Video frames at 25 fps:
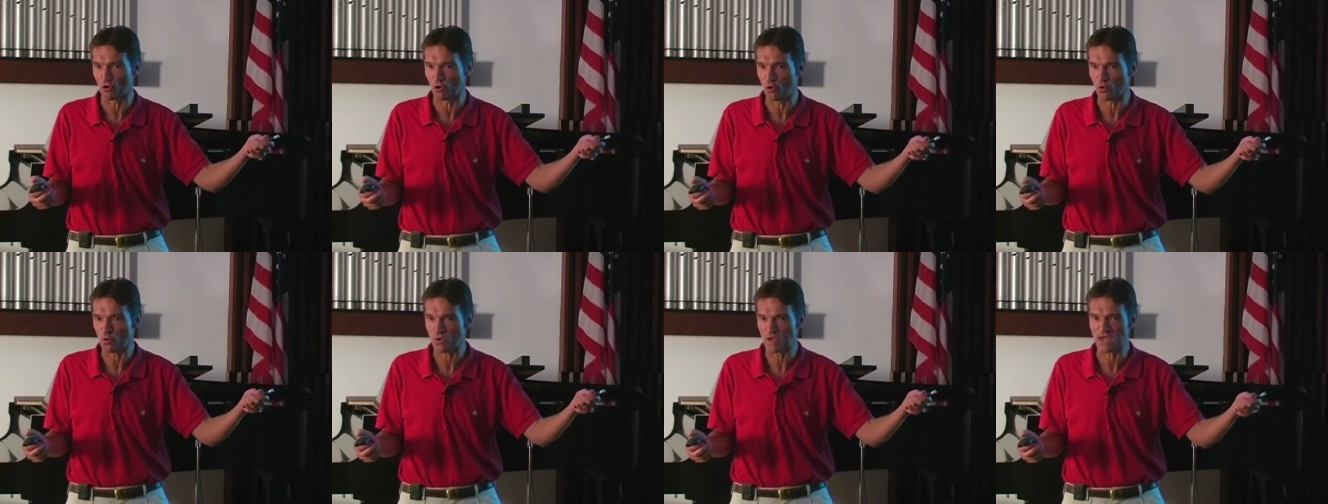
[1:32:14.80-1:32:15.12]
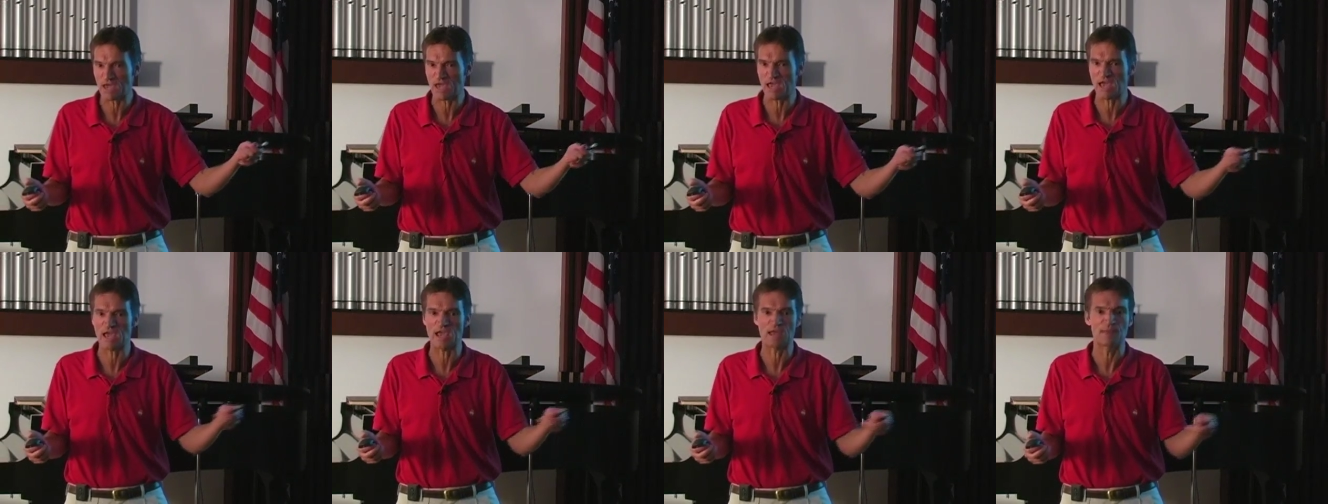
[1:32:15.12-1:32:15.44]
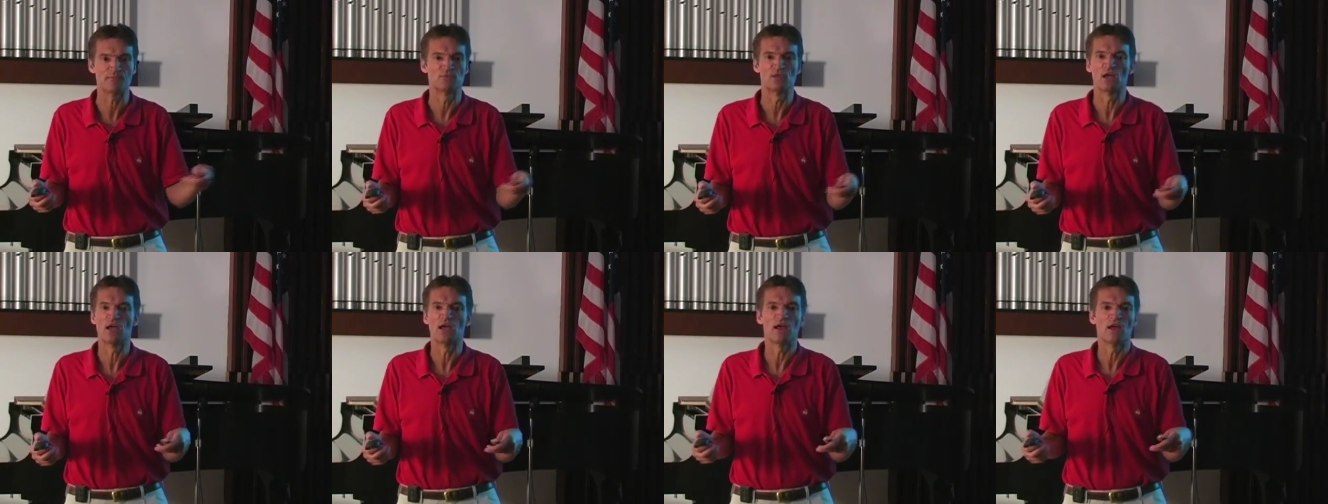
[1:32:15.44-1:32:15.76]
are okay,
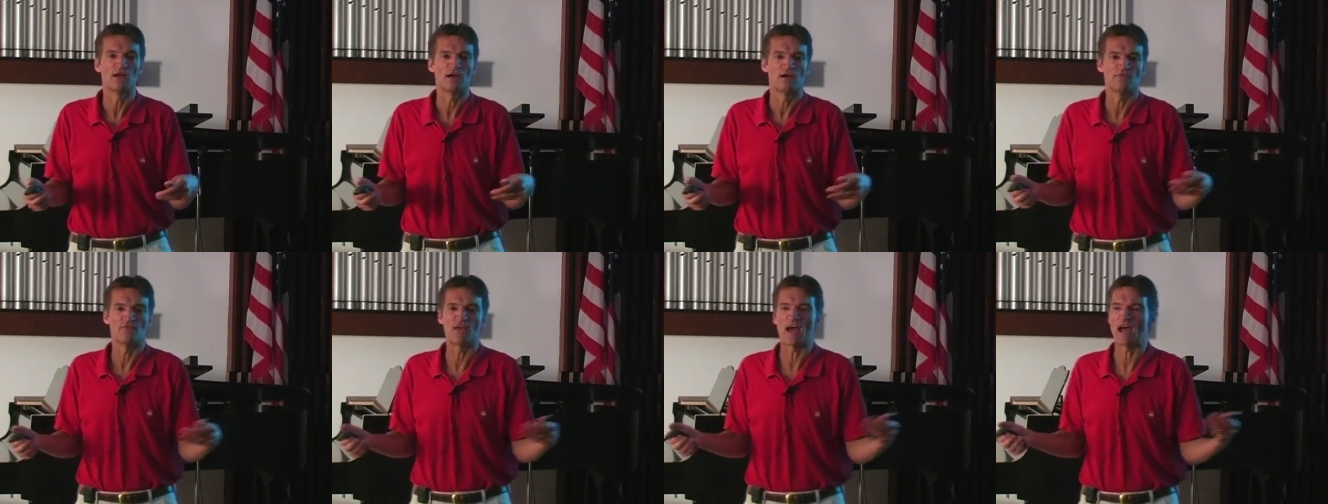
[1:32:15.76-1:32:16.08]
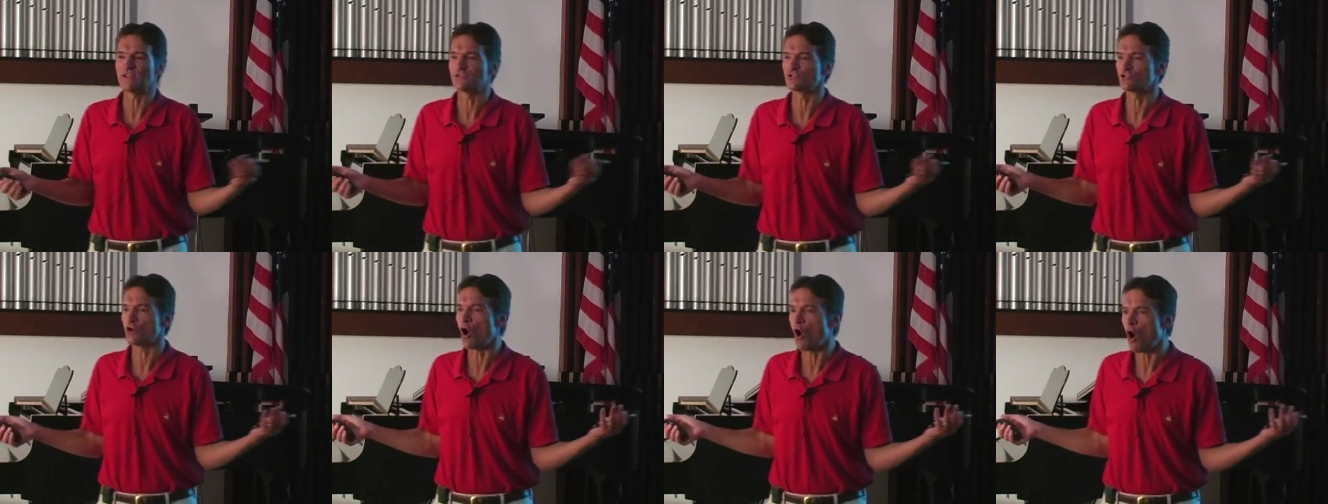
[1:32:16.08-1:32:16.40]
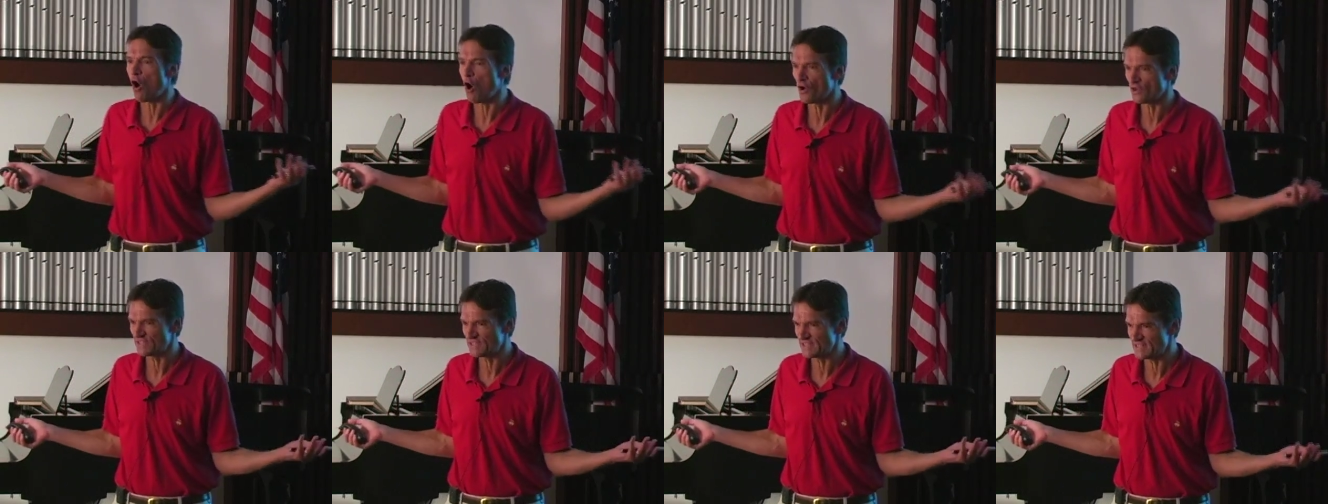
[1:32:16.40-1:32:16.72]
that's
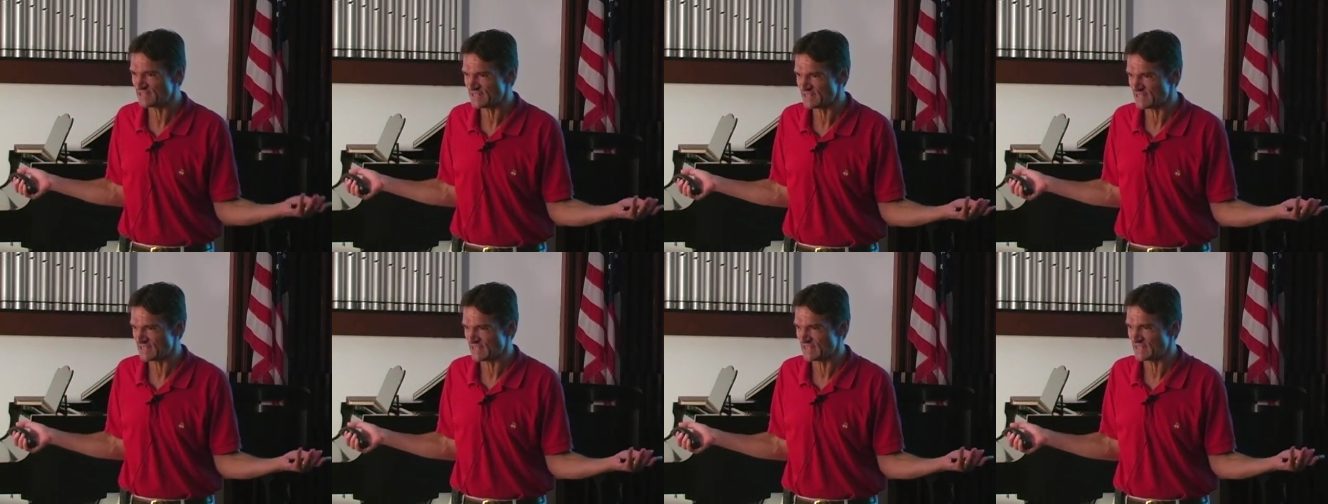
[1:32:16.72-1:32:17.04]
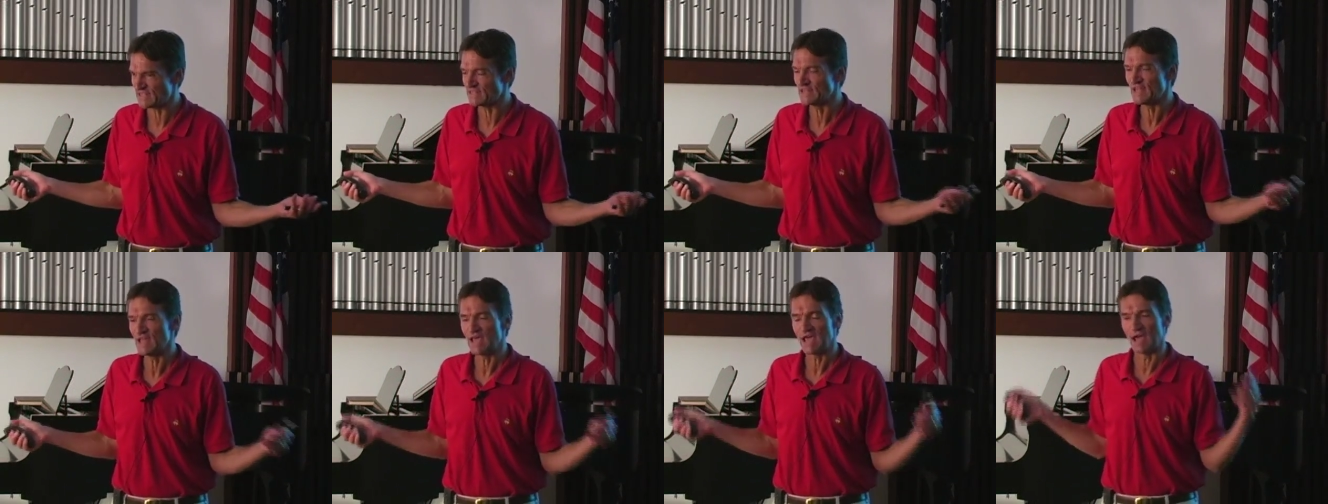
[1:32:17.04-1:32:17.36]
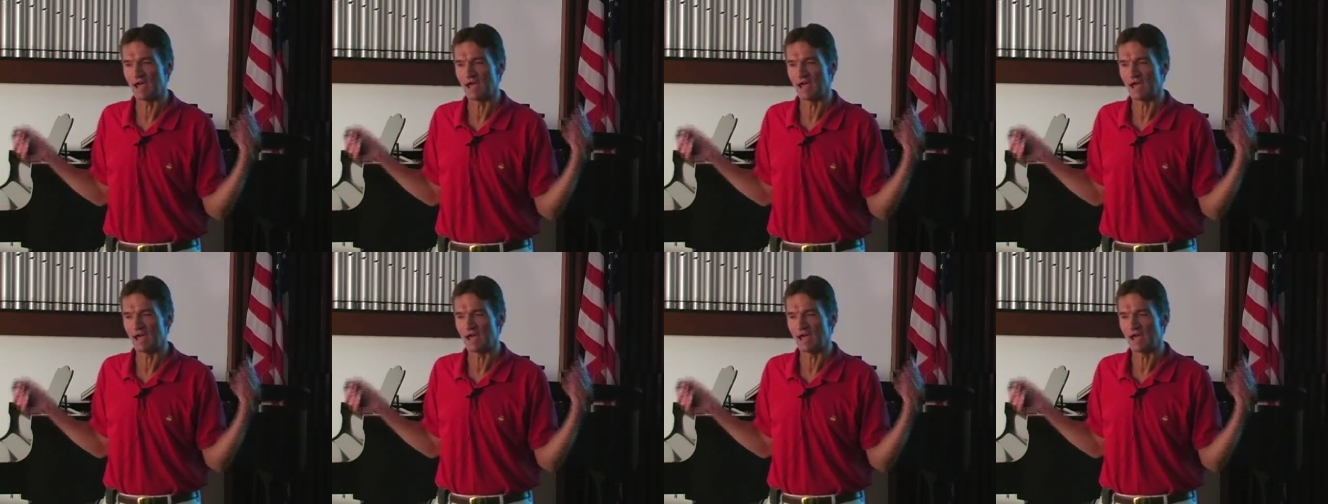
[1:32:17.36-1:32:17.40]
all you need.